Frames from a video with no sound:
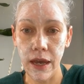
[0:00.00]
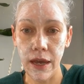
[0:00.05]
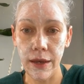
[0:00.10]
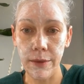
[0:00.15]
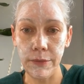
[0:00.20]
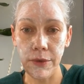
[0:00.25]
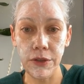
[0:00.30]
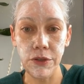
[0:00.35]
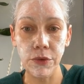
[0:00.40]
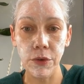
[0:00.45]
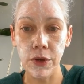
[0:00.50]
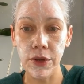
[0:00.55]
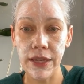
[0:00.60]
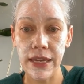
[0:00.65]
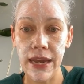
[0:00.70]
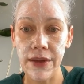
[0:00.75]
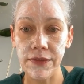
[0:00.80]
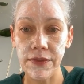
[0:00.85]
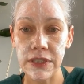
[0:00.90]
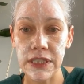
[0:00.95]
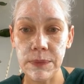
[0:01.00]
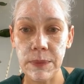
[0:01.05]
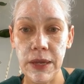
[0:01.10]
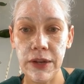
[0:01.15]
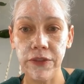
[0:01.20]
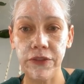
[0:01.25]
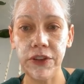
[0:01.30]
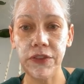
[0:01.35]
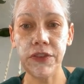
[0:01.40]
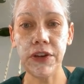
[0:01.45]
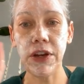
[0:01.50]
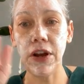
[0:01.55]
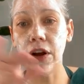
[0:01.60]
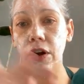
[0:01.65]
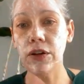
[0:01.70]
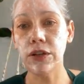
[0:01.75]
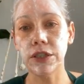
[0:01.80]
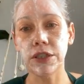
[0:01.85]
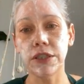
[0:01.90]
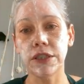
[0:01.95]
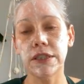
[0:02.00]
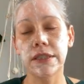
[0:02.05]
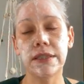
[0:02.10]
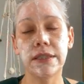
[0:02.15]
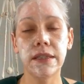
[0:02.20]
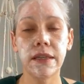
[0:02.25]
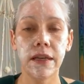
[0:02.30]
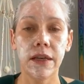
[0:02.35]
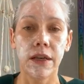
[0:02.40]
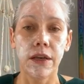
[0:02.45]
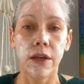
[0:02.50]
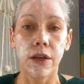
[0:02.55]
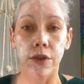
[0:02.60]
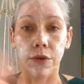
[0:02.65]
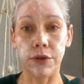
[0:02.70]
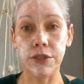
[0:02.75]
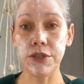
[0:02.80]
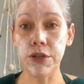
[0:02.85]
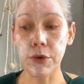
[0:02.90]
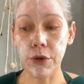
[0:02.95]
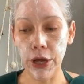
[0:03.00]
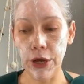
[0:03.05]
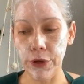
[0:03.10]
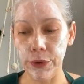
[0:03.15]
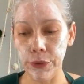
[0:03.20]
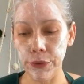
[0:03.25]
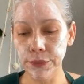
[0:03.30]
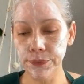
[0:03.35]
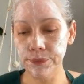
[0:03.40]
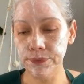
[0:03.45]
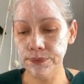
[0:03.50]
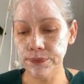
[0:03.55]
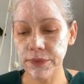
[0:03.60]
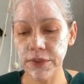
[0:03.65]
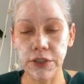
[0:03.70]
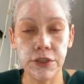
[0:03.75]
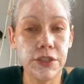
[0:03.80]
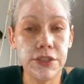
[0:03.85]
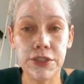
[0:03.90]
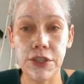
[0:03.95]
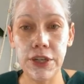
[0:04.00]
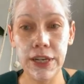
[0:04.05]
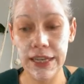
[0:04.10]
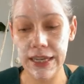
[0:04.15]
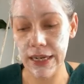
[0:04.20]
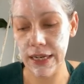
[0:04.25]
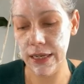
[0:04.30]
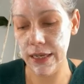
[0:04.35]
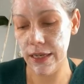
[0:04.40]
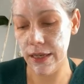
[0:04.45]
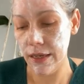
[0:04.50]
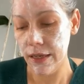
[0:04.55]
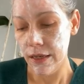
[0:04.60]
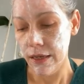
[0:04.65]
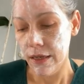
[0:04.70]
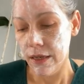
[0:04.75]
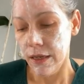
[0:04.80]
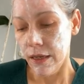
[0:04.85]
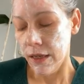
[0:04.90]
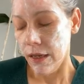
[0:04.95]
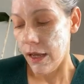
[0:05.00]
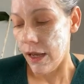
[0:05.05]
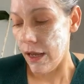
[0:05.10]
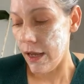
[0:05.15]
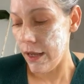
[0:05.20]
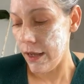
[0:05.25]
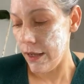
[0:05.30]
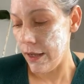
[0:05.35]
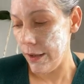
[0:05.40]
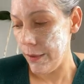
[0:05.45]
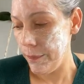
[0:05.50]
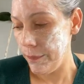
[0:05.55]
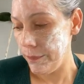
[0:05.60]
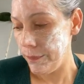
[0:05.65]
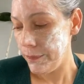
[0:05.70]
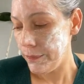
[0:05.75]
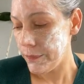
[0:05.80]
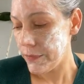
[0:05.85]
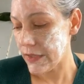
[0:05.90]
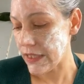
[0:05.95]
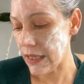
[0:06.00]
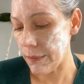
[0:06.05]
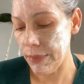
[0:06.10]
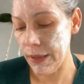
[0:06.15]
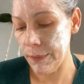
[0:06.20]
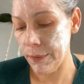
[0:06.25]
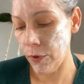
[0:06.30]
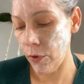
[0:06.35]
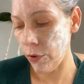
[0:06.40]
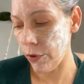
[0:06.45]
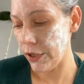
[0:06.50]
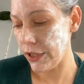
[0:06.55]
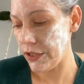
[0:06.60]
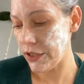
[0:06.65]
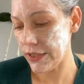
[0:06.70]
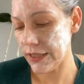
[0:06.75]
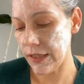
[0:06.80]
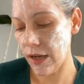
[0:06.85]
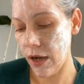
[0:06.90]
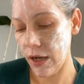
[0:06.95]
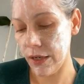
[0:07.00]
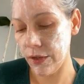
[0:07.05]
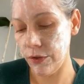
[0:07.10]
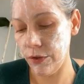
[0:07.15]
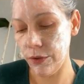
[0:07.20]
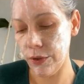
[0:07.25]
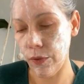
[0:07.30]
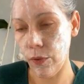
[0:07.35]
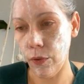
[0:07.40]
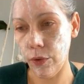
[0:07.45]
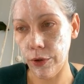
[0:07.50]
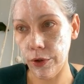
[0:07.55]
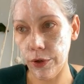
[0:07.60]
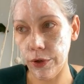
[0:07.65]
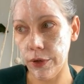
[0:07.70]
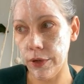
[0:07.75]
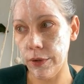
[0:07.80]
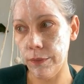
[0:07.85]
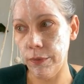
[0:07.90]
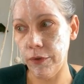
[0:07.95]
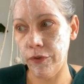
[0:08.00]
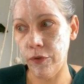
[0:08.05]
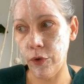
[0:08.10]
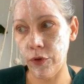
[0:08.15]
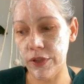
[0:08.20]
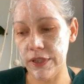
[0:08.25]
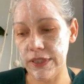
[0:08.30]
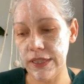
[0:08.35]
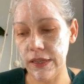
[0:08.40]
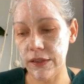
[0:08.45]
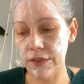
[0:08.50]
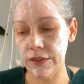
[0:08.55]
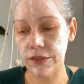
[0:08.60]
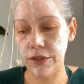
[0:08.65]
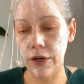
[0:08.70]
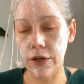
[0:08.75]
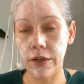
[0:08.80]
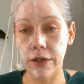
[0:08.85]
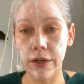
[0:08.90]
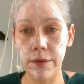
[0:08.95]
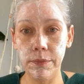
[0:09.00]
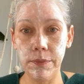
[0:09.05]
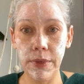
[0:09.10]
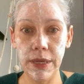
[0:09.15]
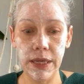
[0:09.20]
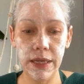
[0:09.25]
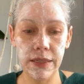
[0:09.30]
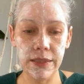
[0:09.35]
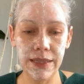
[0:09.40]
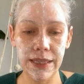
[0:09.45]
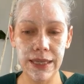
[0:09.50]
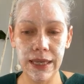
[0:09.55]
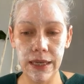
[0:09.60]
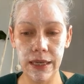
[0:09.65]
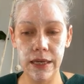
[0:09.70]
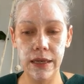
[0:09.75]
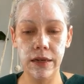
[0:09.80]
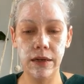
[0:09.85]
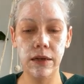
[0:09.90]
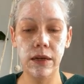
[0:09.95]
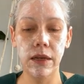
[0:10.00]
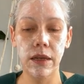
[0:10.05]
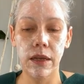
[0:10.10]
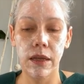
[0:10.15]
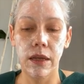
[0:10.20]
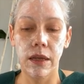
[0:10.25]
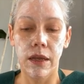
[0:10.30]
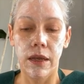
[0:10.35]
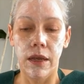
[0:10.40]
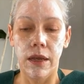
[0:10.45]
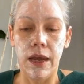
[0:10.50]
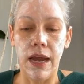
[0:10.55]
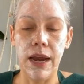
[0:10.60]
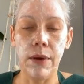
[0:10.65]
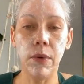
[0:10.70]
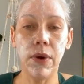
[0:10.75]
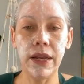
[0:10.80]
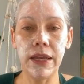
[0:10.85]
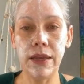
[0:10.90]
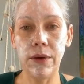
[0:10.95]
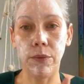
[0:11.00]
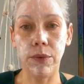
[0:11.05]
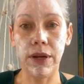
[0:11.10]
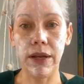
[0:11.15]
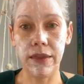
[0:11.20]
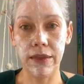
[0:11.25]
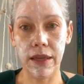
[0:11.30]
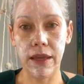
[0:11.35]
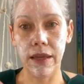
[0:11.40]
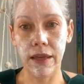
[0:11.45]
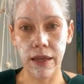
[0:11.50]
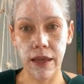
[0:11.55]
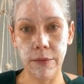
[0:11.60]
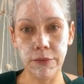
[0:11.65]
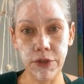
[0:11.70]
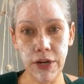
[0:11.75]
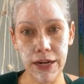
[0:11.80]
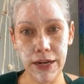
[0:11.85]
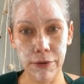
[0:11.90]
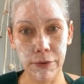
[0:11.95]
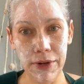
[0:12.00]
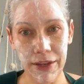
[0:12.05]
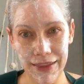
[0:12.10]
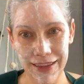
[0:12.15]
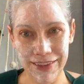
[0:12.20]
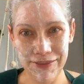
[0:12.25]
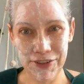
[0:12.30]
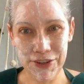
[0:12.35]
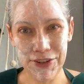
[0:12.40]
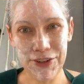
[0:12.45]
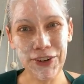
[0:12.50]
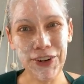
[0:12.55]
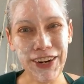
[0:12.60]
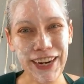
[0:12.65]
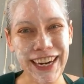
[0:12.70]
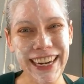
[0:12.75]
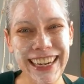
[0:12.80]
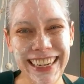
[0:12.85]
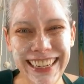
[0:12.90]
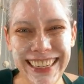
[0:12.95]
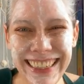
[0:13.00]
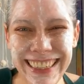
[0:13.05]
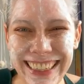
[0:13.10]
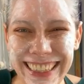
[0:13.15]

You do only have to spend $50. There is no code. You're just going to get it. Some people already just got it who had ordered before the sale started, because again, I'm trying to get rid of the inventory.